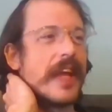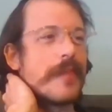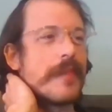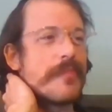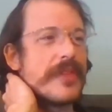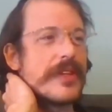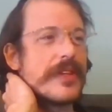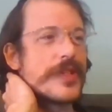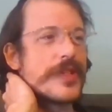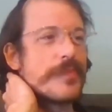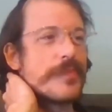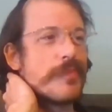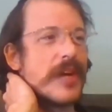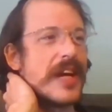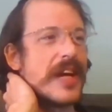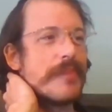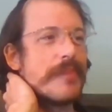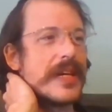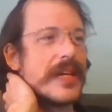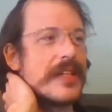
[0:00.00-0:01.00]
this
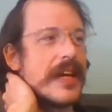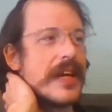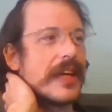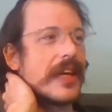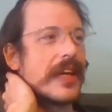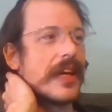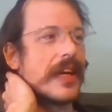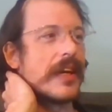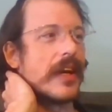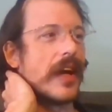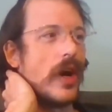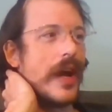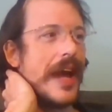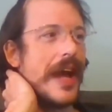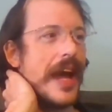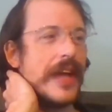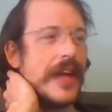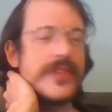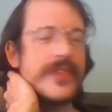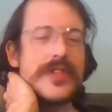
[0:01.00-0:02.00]
spread by taking
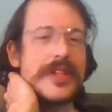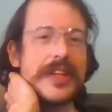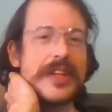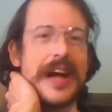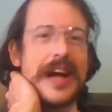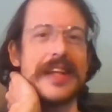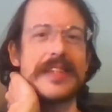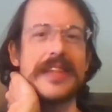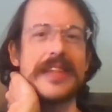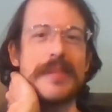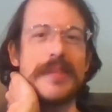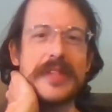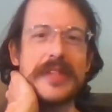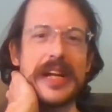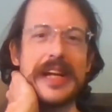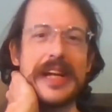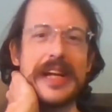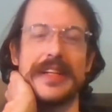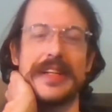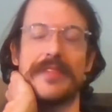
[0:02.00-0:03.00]
ancient concepts that
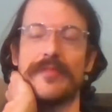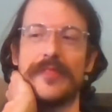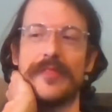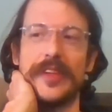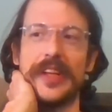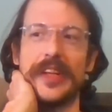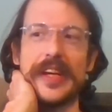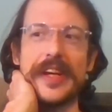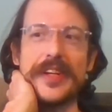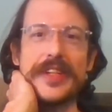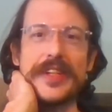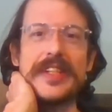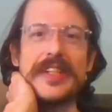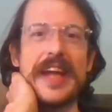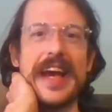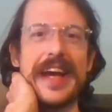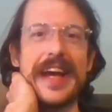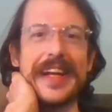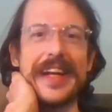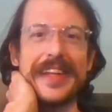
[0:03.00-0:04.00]
I didn't fully
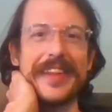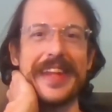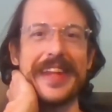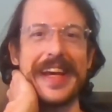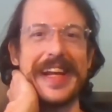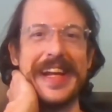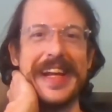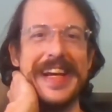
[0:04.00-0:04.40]
understand and then